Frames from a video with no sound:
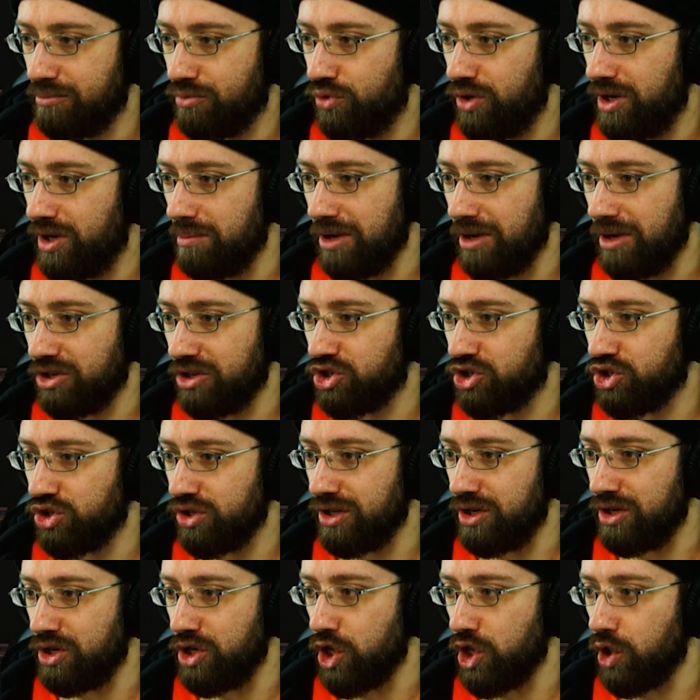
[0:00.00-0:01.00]
pretty
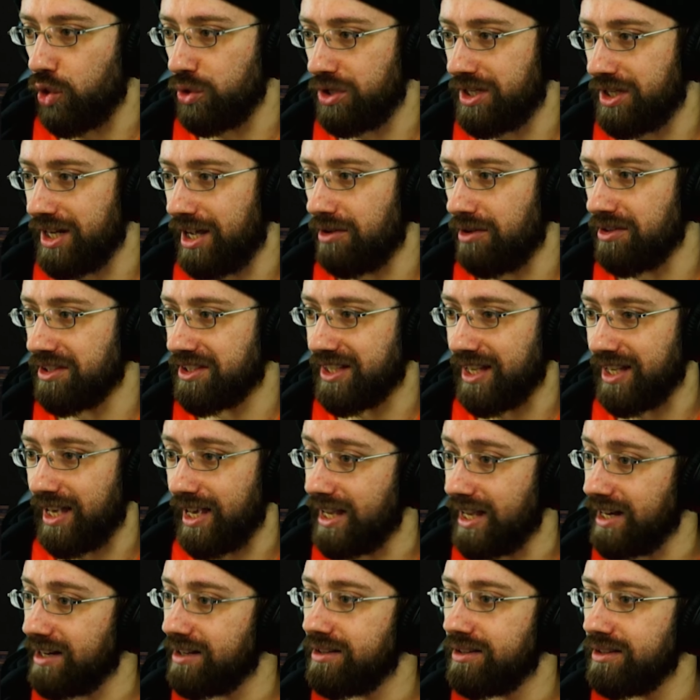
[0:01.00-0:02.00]
much no
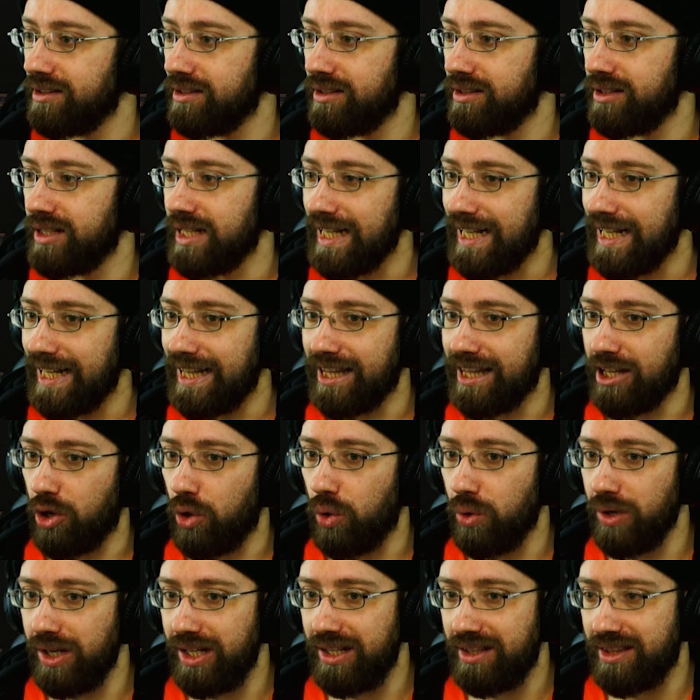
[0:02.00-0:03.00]
downside. The
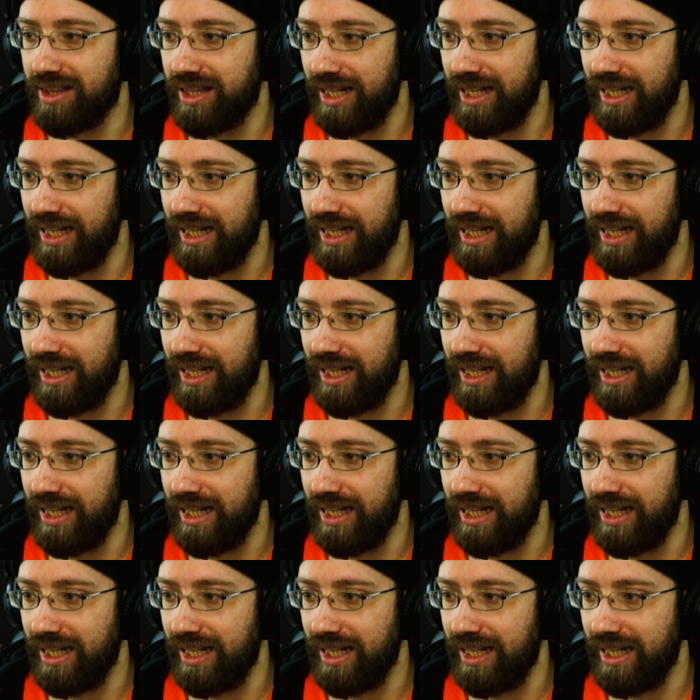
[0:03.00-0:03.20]
only